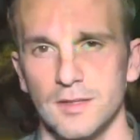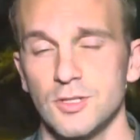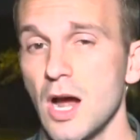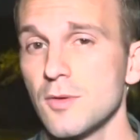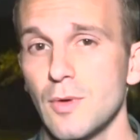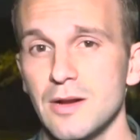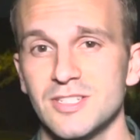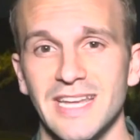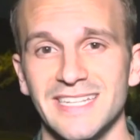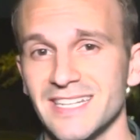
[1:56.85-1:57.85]
John Welch
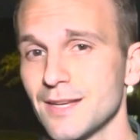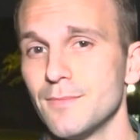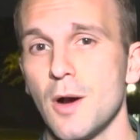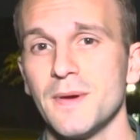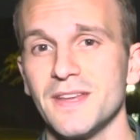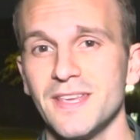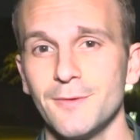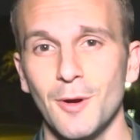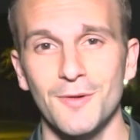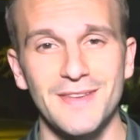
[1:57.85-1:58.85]
says it's a moment he
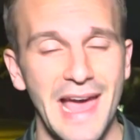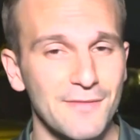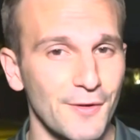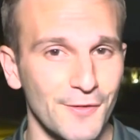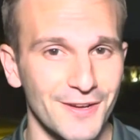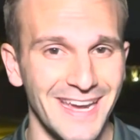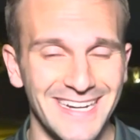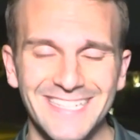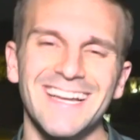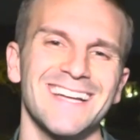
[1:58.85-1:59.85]
will never
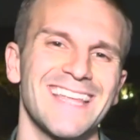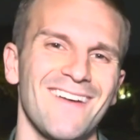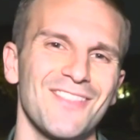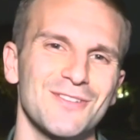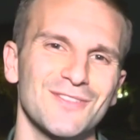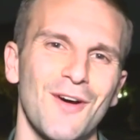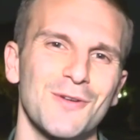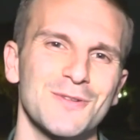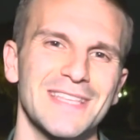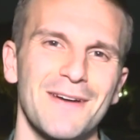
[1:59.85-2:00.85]
forget. He does have those
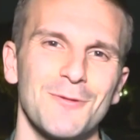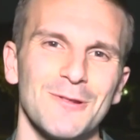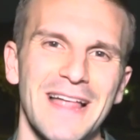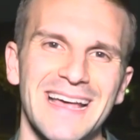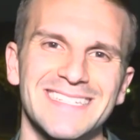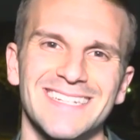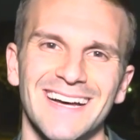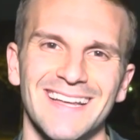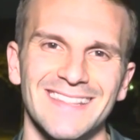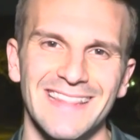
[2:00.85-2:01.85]
photos that will last
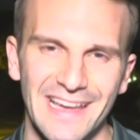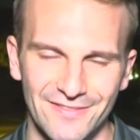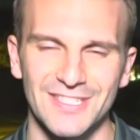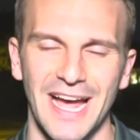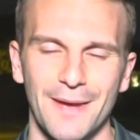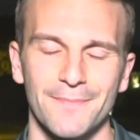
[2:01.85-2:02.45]
a lifetime.